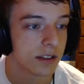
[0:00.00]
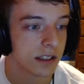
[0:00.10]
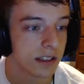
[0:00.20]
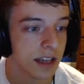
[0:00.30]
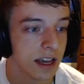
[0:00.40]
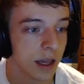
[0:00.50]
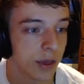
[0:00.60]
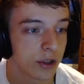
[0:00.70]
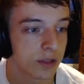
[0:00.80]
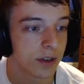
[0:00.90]
attack through
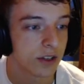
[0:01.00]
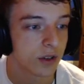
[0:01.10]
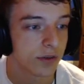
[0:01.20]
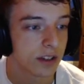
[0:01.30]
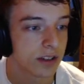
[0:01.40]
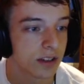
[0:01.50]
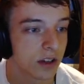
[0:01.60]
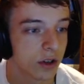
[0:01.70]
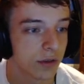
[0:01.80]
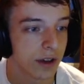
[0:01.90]
special defense is
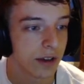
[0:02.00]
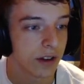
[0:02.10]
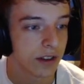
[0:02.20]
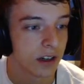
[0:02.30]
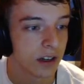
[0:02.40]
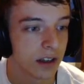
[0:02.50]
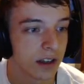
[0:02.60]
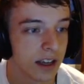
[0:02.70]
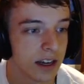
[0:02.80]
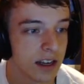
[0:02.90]
105 right there, and then
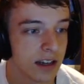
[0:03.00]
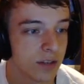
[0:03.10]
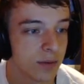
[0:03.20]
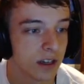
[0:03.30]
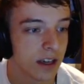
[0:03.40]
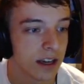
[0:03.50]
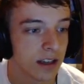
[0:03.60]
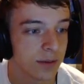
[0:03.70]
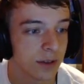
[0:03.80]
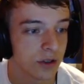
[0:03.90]
80 HP, 80
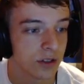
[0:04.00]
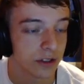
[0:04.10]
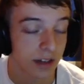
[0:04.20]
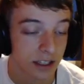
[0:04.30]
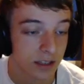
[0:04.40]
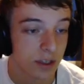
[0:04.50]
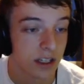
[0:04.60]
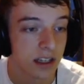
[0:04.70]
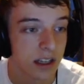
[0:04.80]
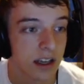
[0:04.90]
special or 80 speed.
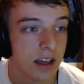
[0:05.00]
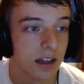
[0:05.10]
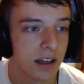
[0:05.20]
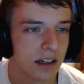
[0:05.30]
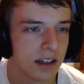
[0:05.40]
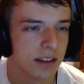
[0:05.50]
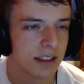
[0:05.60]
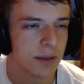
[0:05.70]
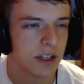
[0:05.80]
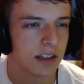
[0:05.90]
This
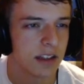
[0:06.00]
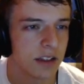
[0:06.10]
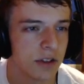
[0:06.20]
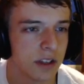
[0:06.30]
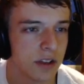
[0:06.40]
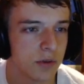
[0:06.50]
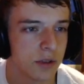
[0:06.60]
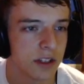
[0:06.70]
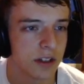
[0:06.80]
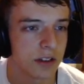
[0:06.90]
being in the NU
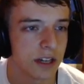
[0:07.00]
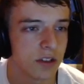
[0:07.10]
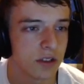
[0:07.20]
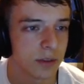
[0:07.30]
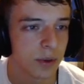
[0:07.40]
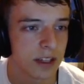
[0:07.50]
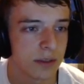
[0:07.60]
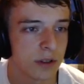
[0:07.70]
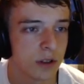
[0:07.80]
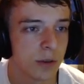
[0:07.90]
tier actually surprised me a
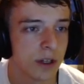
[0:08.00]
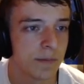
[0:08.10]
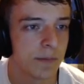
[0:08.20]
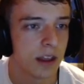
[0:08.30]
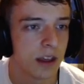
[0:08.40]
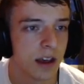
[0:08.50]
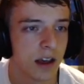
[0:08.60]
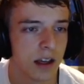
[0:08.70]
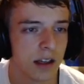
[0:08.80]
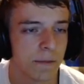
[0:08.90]
little bit,
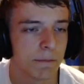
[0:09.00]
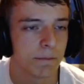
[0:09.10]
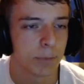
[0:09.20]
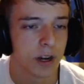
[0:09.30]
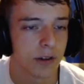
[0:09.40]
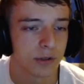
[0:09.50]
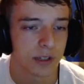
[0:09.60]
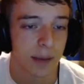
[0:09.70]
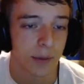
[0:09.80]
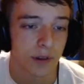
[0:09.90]
but I was really
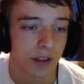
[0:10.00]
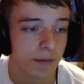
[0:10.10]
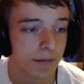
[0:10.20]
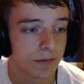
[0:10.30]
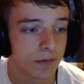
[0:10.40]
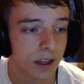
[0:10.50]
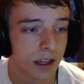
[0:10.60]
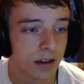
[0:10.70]
happy with it. And